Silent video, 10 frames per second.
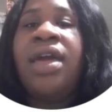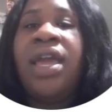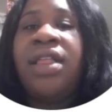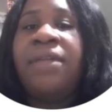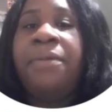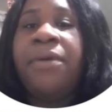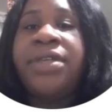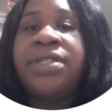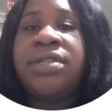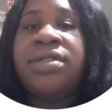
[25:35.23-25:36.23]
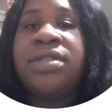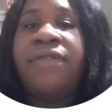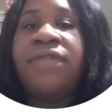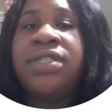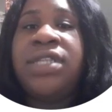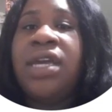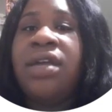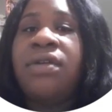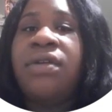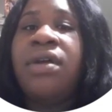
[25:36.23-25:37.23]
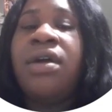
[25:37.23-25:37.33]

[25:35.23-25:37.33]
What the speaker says: and the presence of the cell.